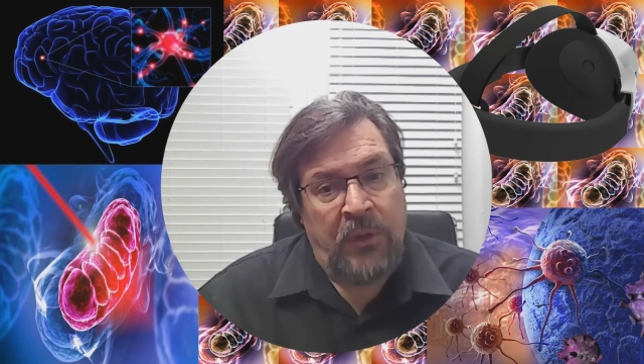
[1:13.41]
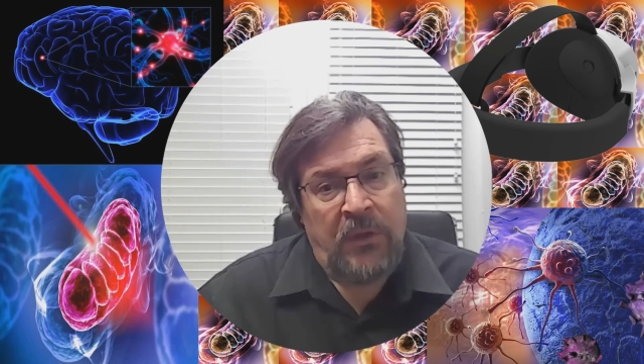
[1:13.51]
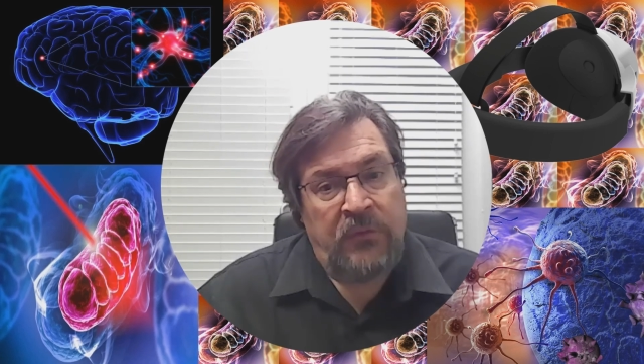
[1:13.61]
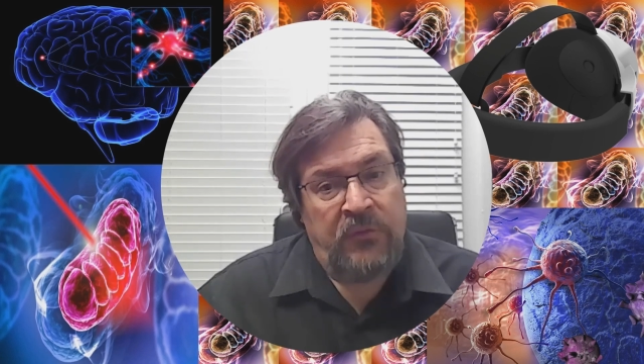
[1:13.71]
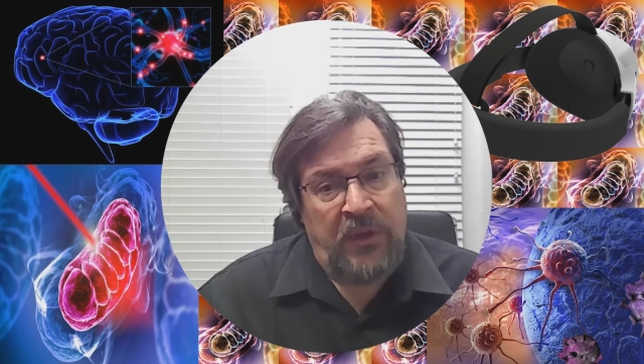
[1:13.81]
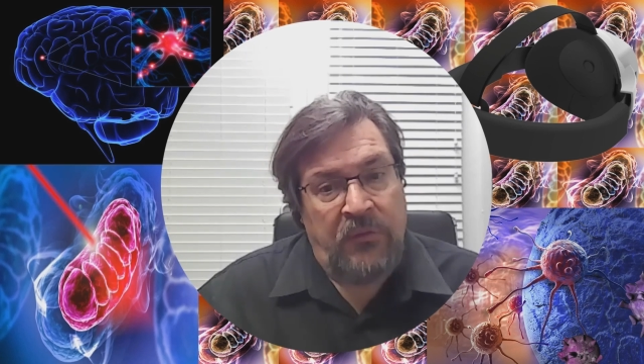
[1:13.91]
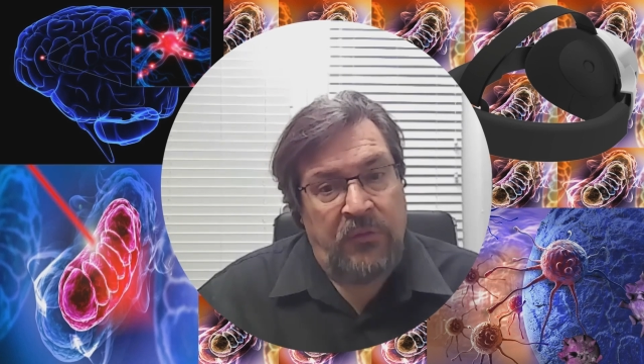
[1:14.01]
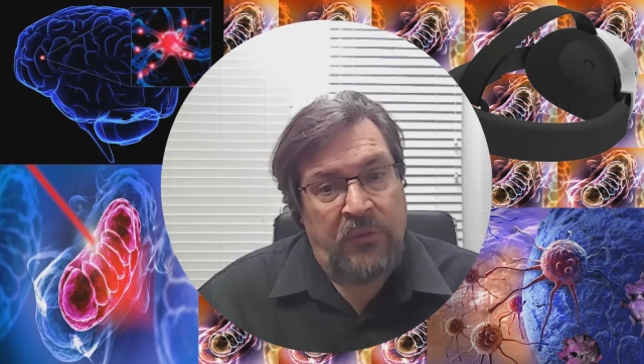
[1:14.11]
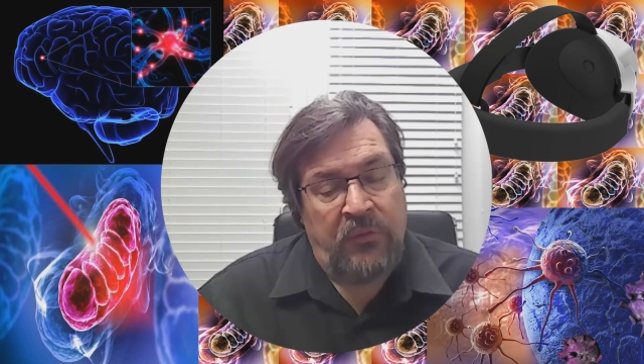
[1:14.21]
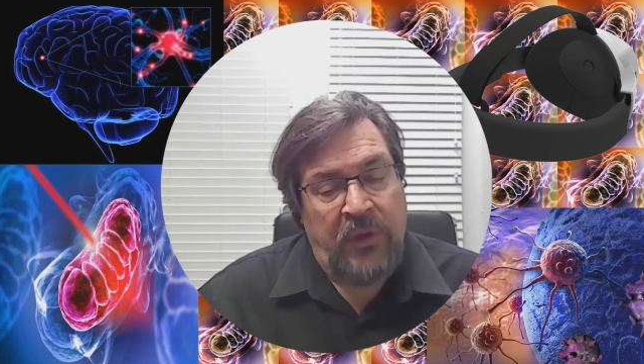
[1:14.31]

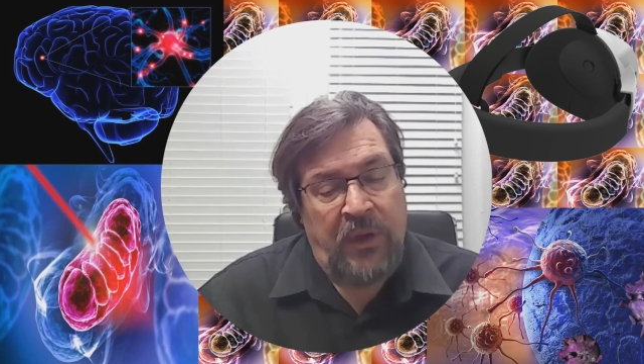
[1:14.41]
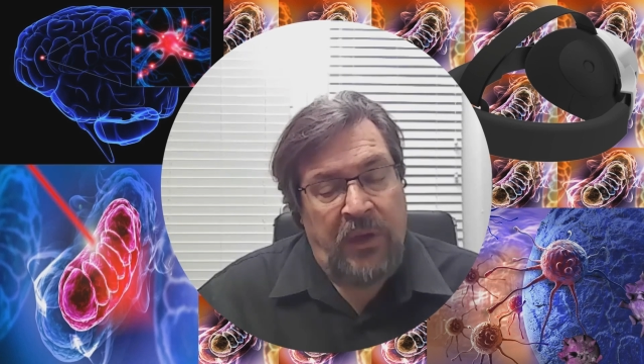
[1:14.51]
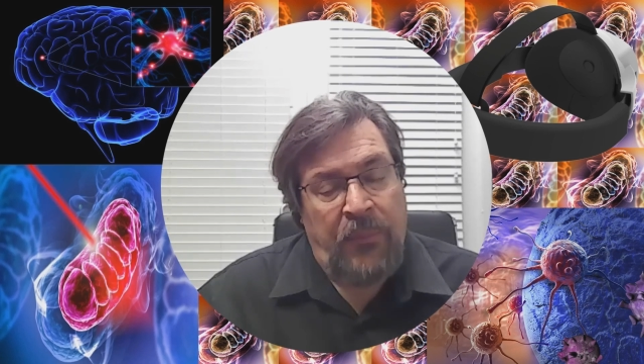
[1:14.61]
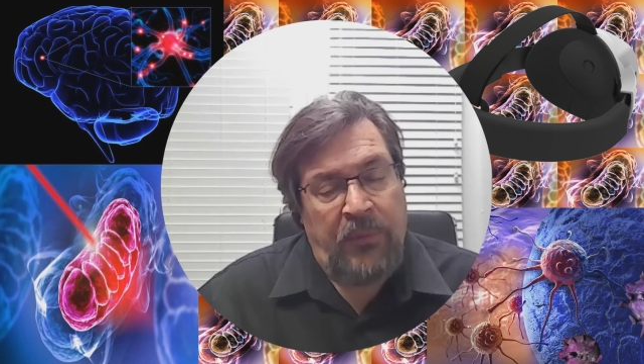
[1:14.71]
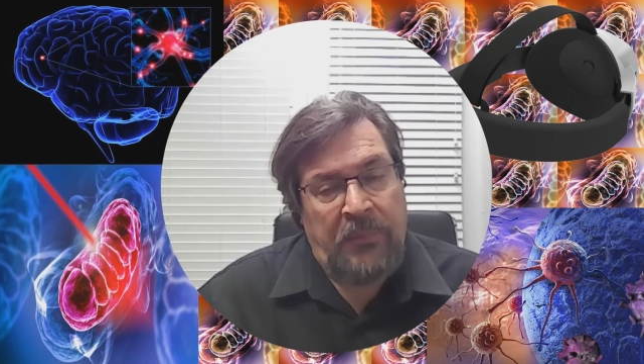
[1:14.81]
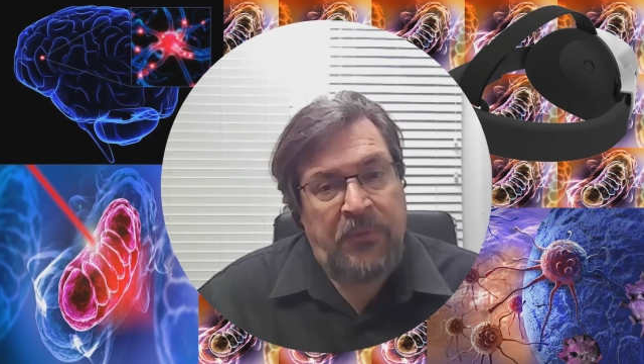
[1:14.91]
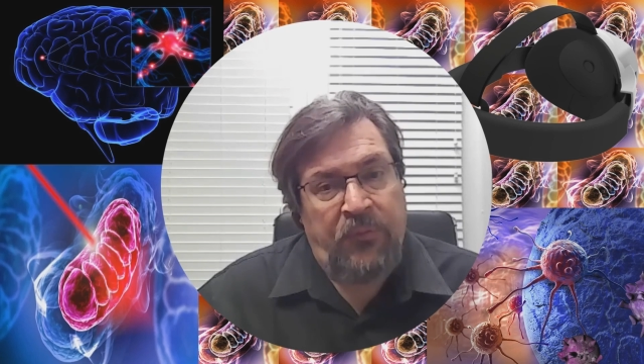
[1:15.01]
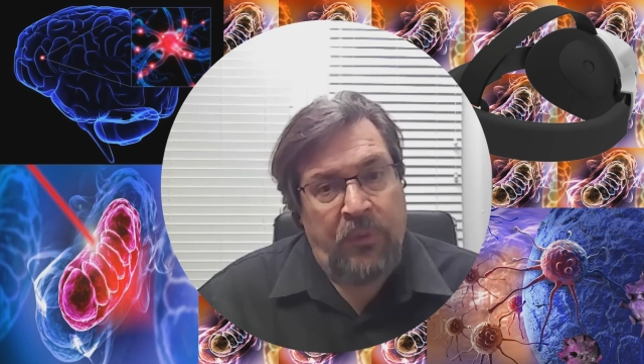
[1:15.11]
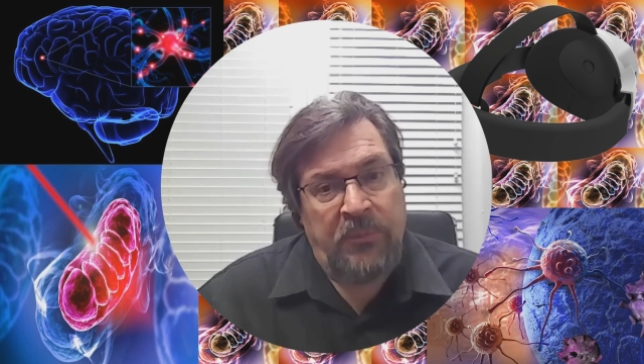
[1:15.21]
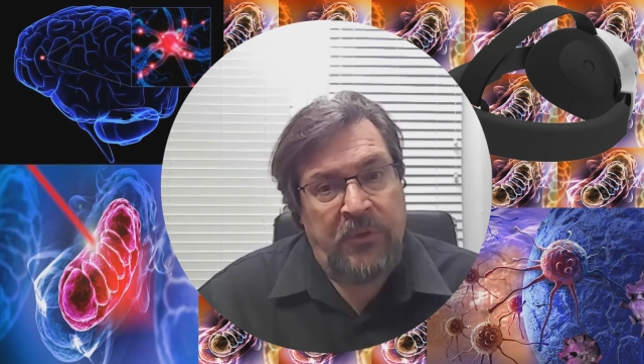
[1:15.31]
seizures and
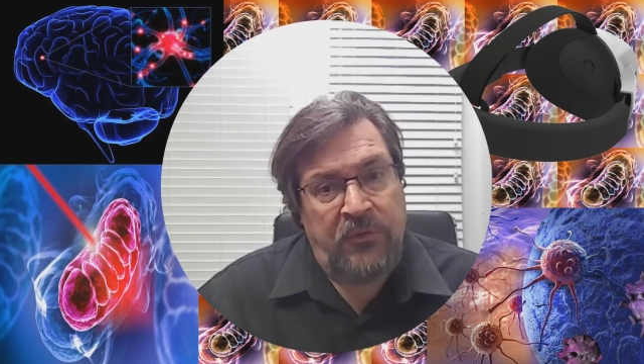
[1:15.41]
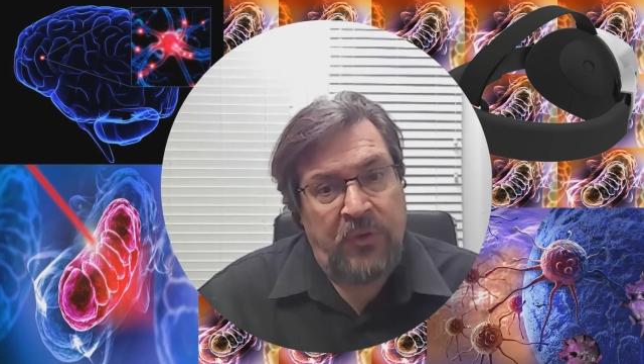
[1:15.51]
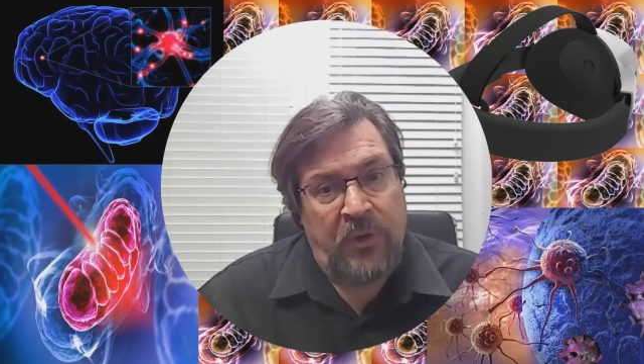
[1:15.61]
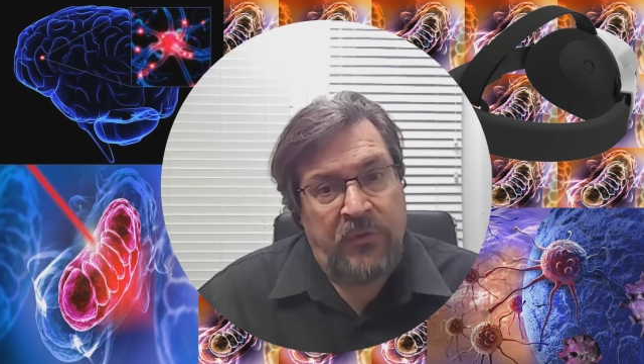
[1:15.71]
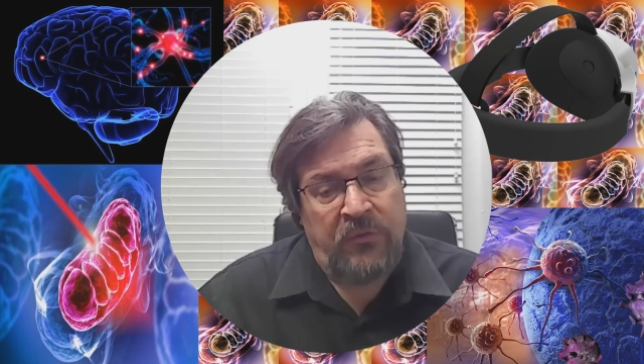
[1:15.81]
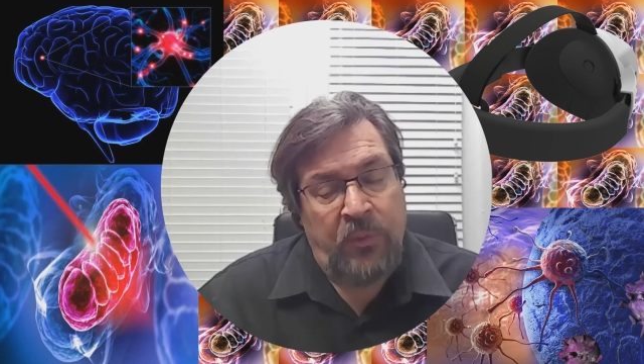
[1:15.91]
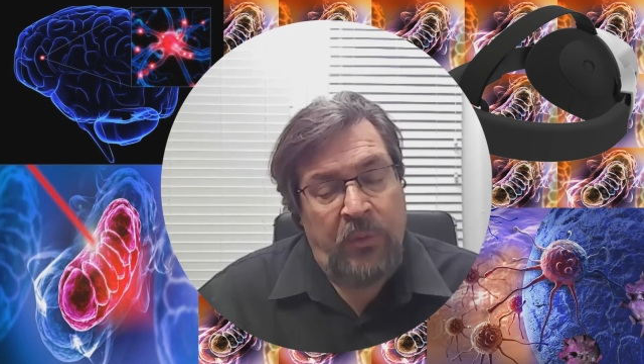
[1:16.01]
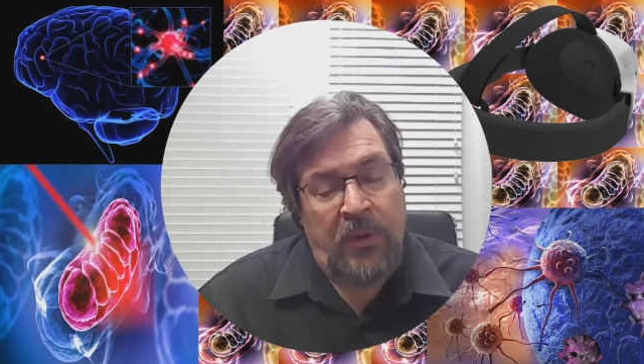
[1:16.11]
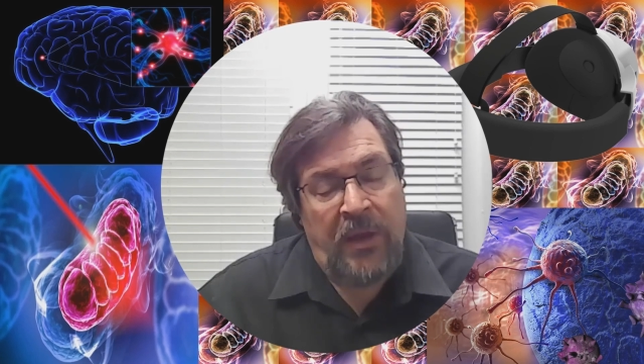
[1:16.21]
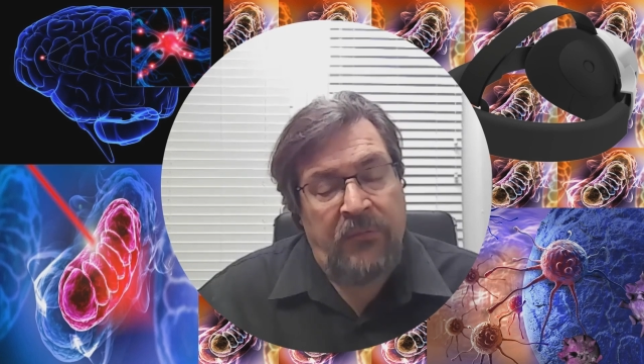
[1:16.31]
epileptiform discharges, we
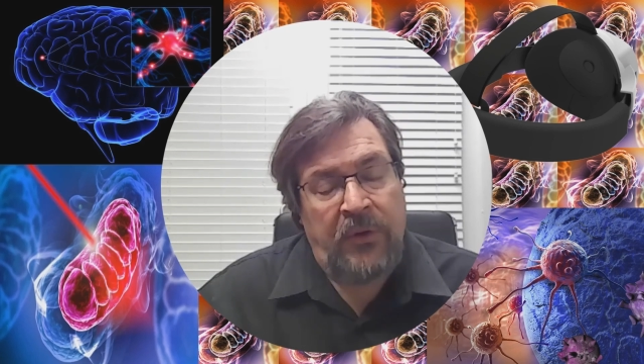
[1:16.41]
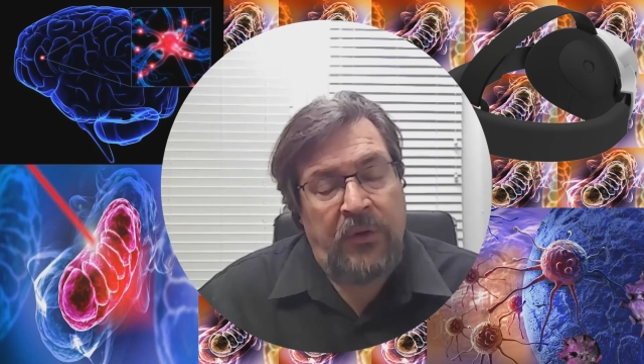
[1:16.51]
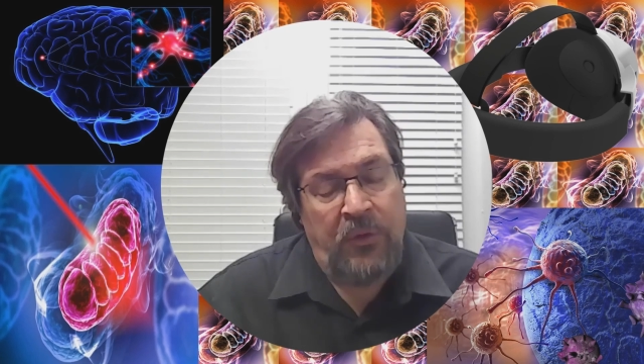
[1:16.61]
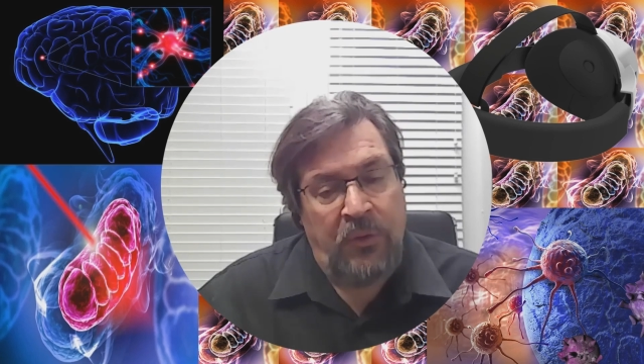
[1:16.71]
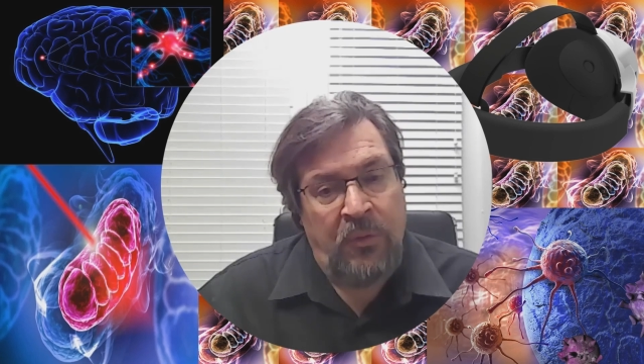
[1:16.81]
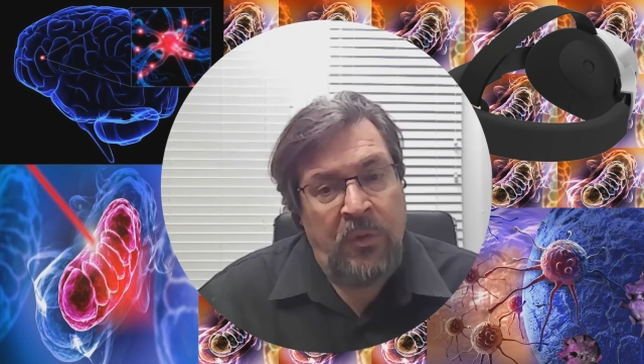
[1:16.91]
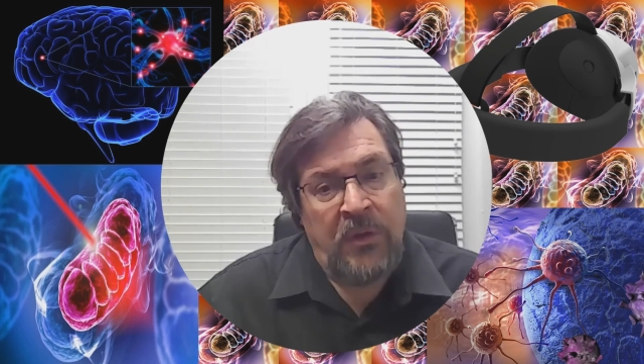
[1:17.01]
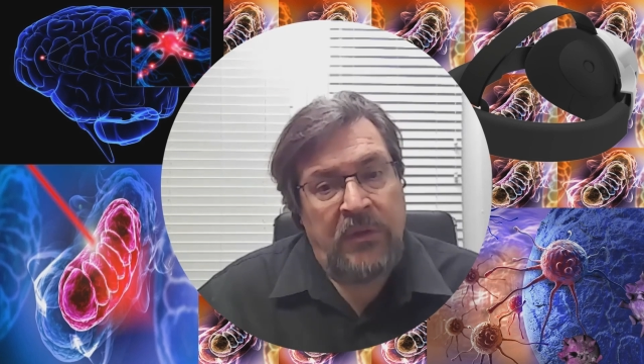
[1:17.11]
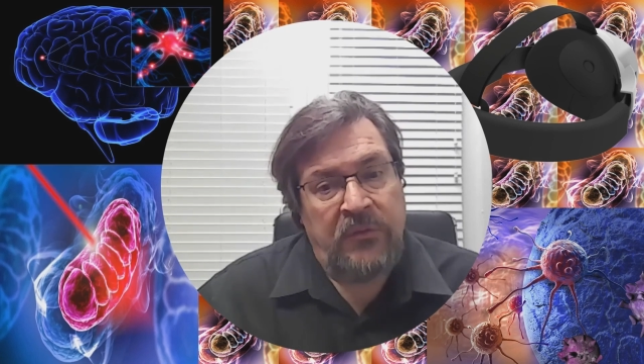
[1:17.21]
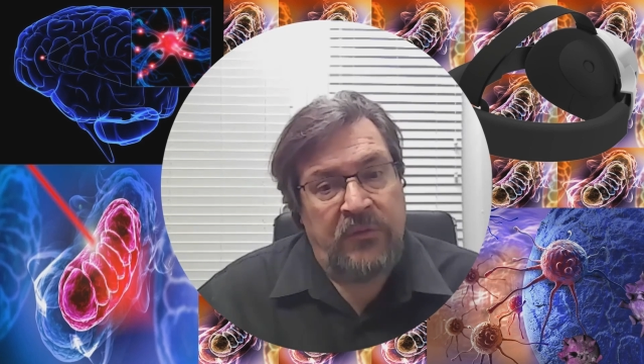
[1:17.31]
will have a new,
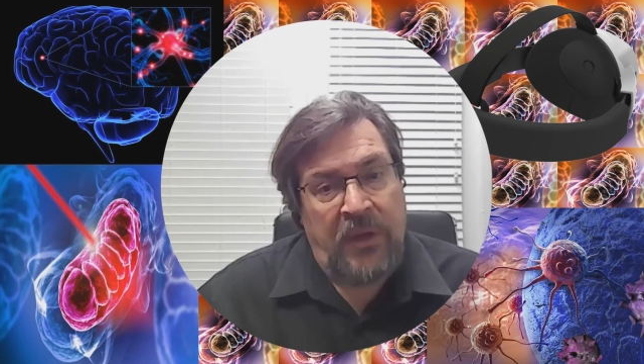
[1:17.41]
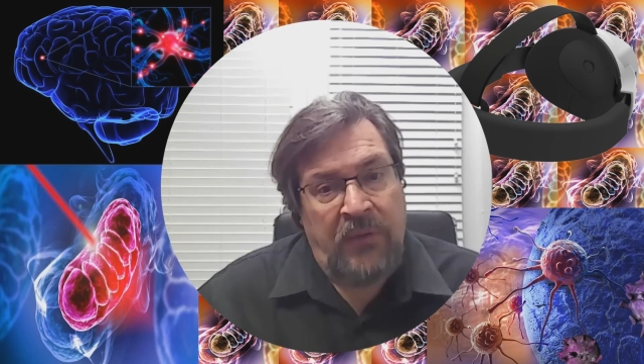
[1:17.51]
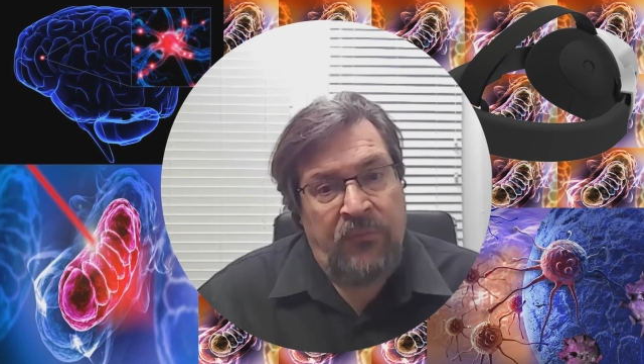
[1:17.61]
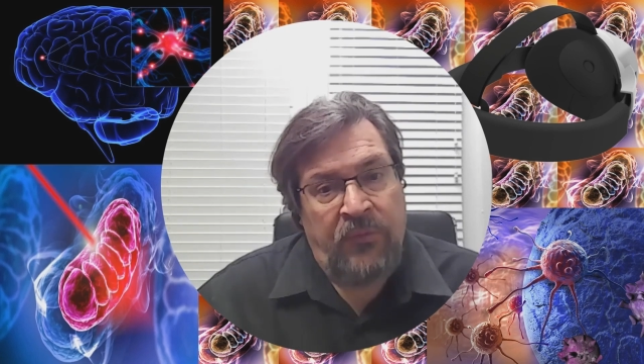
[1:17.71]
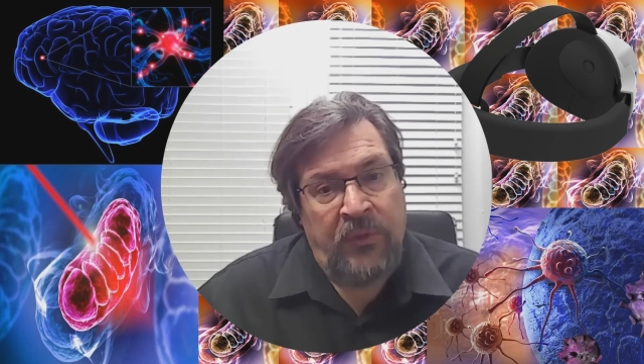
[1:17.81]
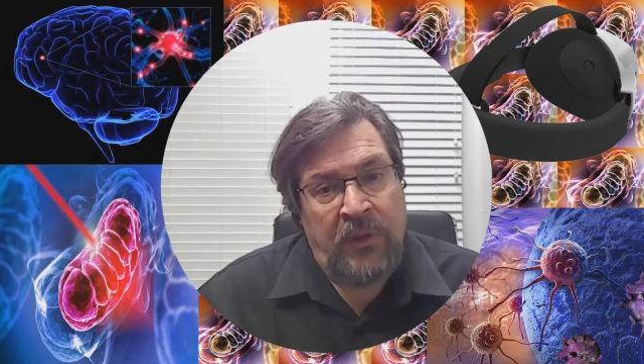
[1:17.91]
safe,